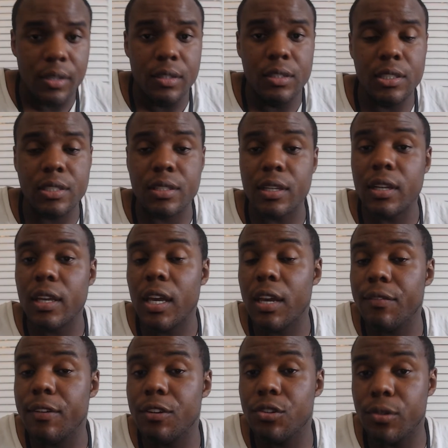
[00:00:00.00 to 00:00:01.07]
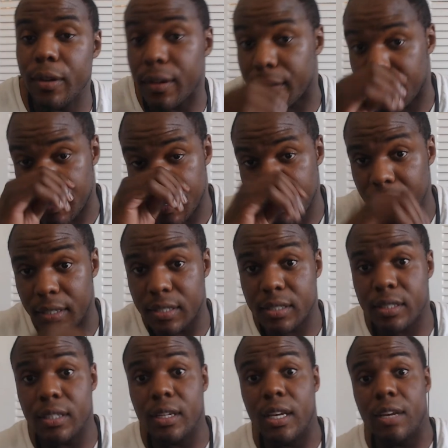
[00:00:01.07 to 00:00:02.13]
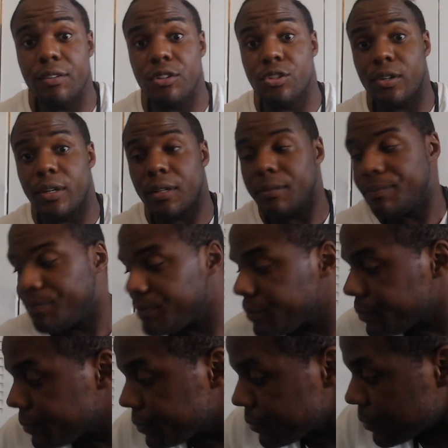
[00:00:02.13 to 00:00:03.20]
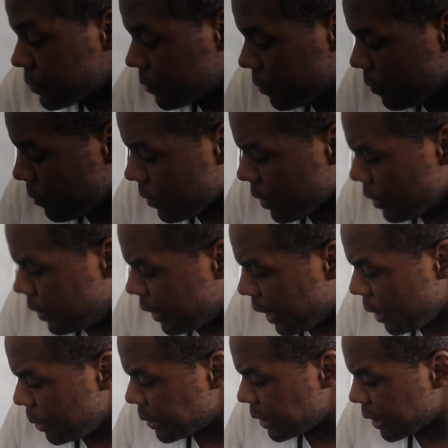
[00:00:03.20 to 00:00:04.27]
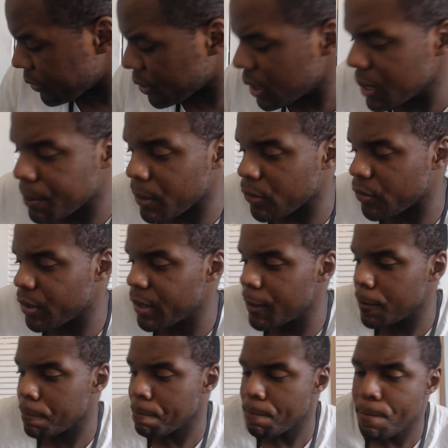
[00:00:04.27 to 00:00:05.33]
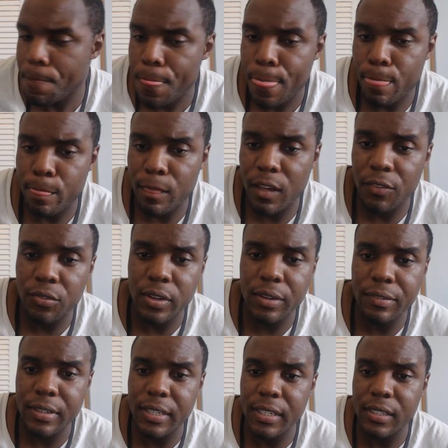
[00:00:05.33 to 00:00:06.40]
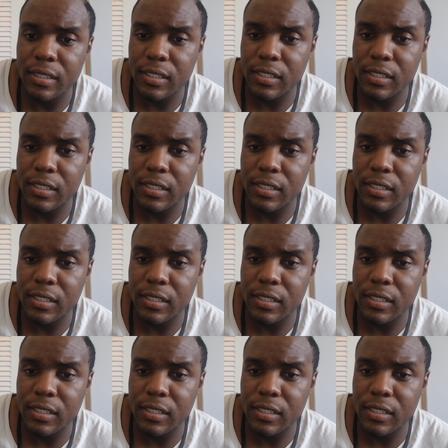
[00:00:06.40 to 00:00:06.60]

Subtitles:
still a heavy drink. Still a heavy drink. I would definitely prefer if you ever get